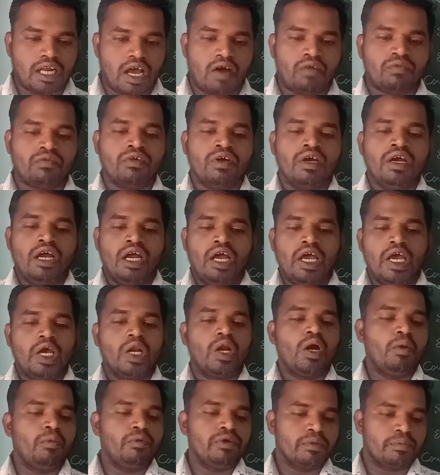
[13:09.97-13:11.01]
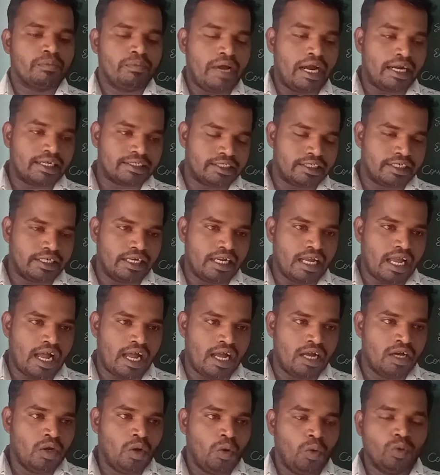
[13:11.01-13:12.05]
of aerobic bacteria,